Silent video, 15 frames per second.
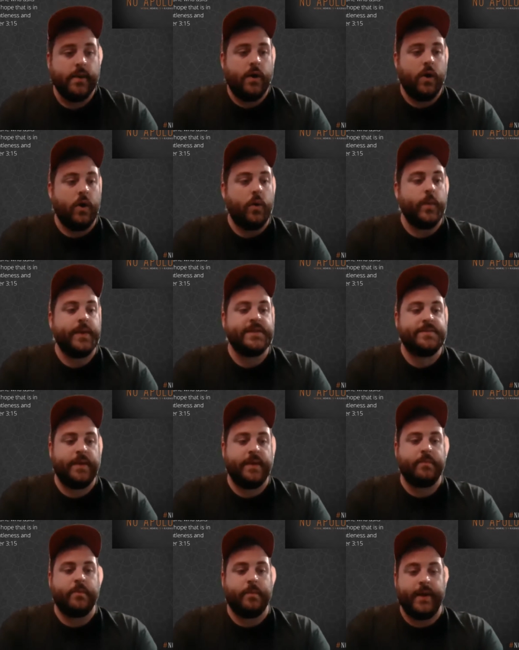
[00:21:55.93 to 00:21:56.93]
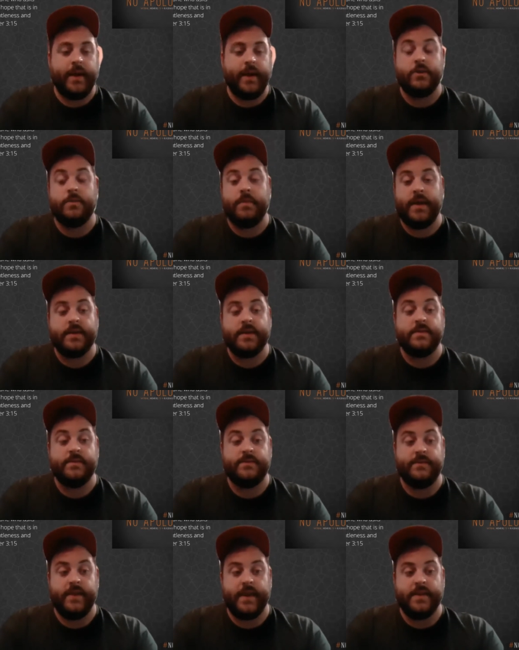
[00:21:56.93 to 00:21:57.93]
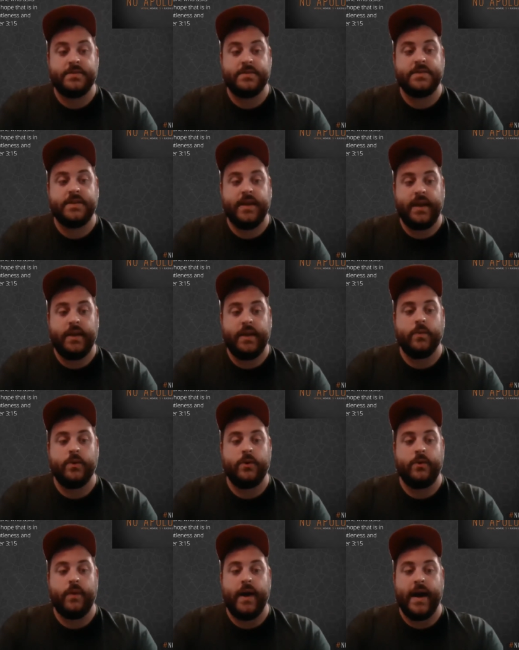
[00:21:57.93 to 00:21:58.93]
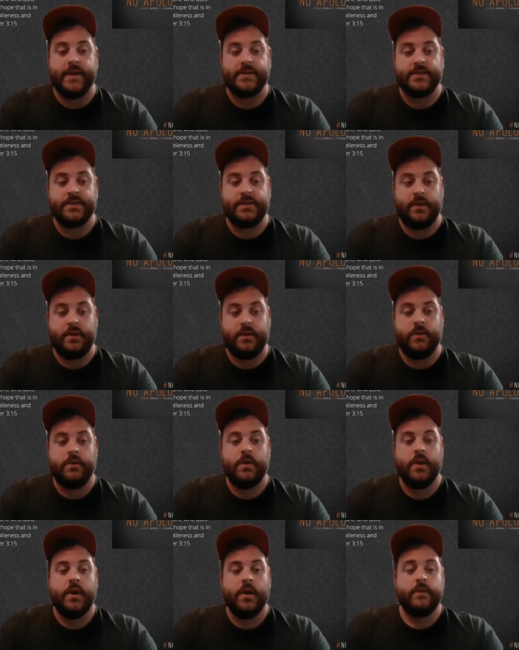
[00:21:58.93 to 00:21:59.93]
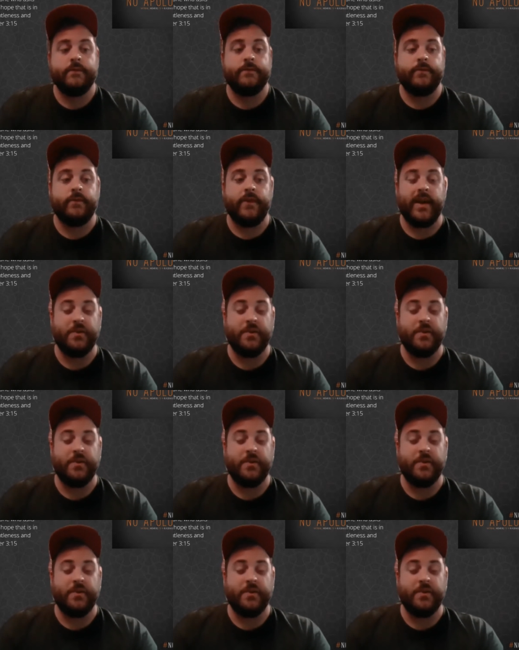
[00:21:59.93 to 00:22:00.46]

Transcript: always being prepared to make a defense to anyone who asks you for a